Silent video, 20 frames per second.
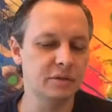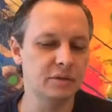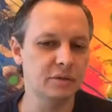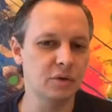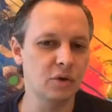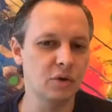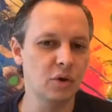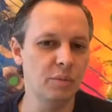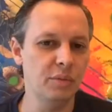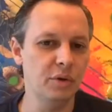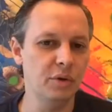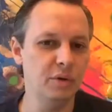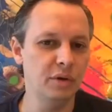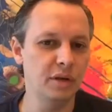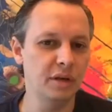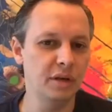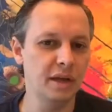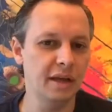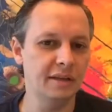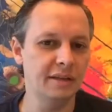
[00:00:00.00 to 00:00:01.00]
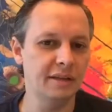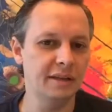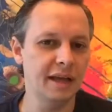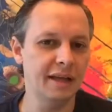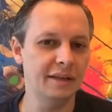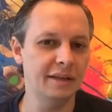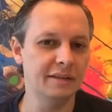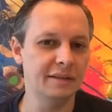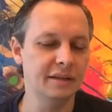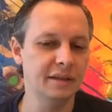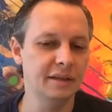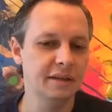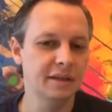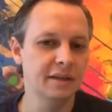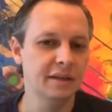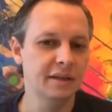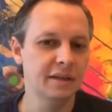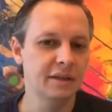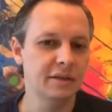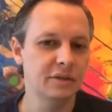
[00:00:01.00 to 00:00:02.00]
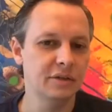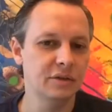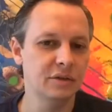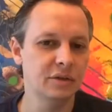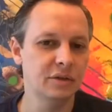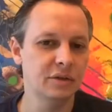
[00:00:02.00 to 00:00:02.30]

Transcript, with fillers: to communicate that yes.